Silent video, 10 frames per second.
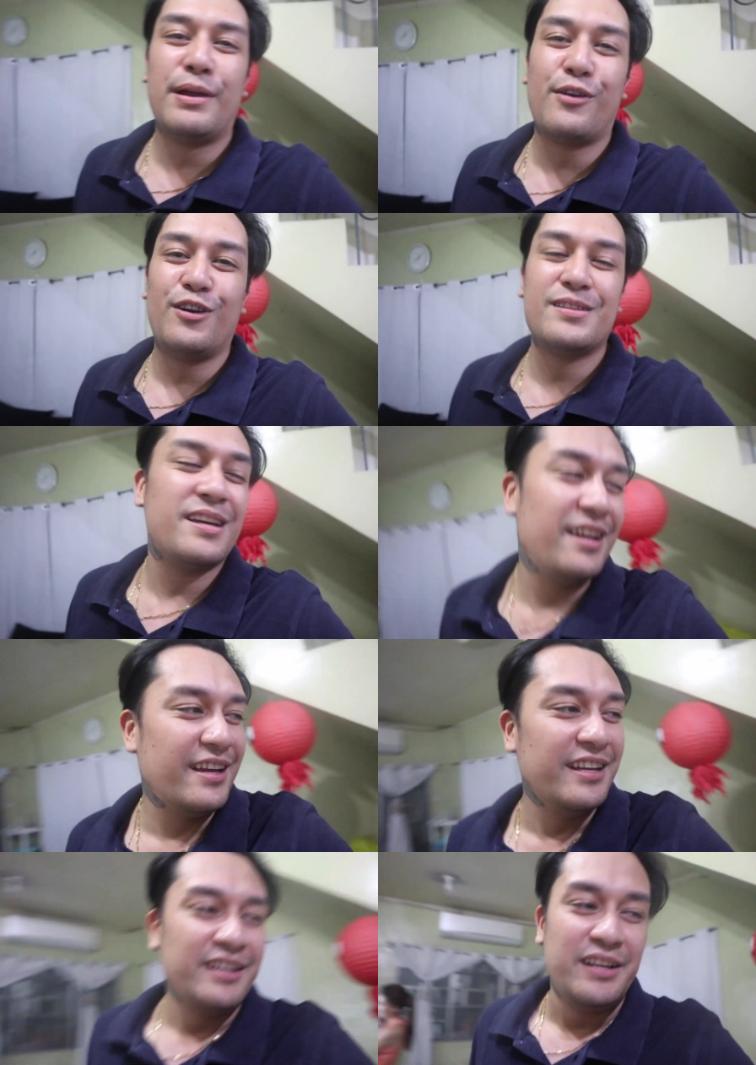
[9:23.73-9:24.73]
because
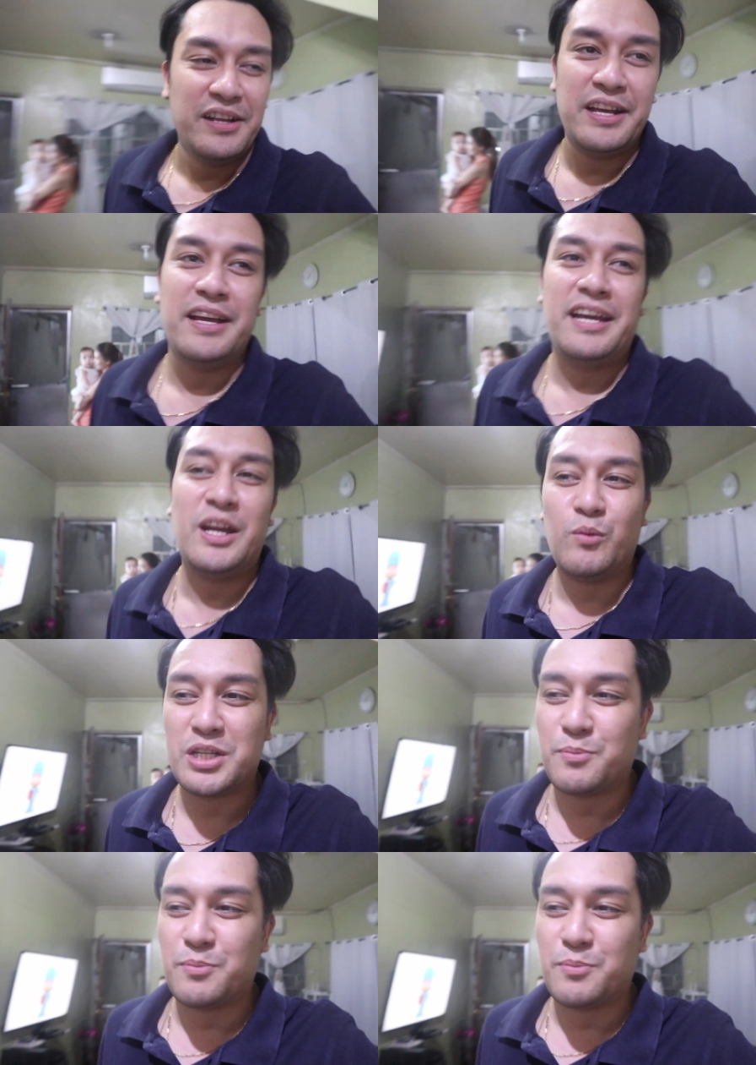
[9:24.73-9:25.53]
it was